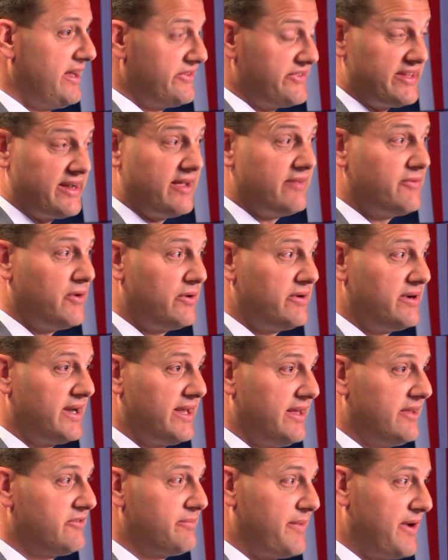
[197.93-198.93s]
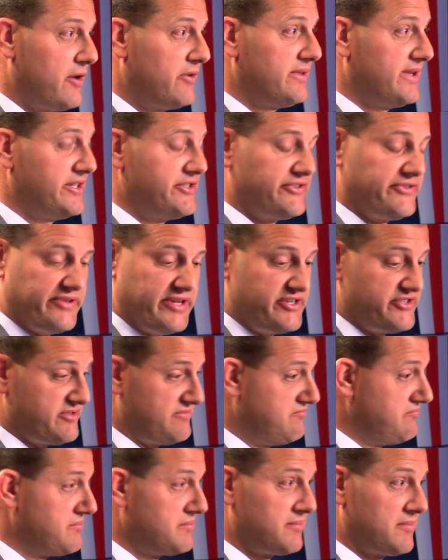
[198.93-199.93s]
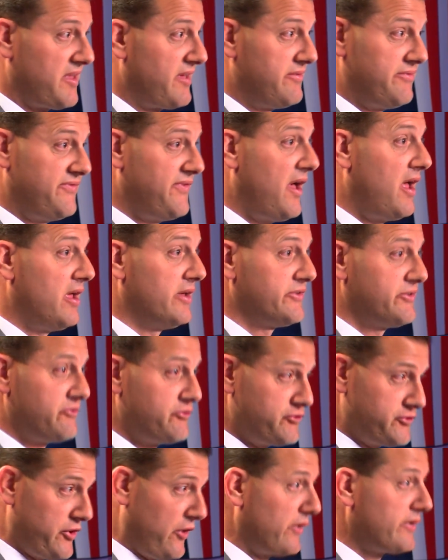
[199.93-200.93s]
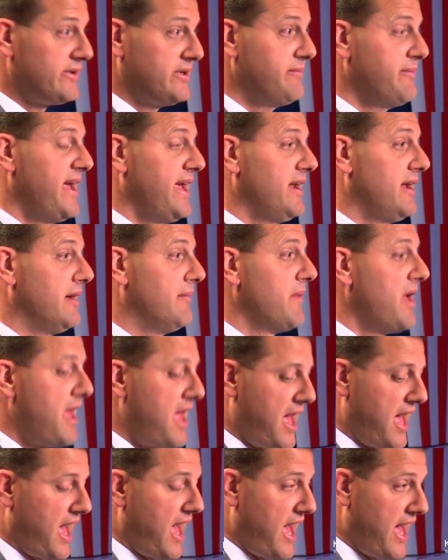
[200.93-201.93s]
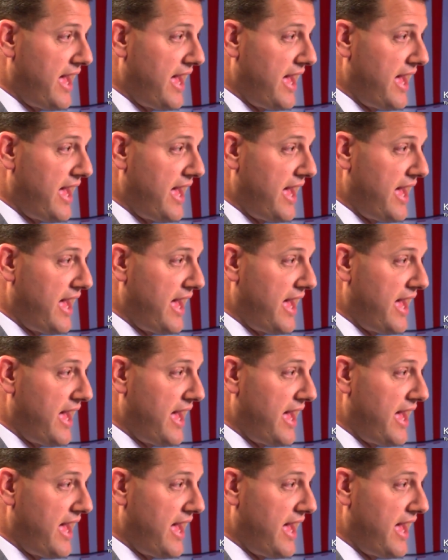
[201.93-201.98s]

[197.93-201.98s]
And if you look back, we waited for the AP to call it. Mm -hmm. We mm-hmm. knew it was going to be tough.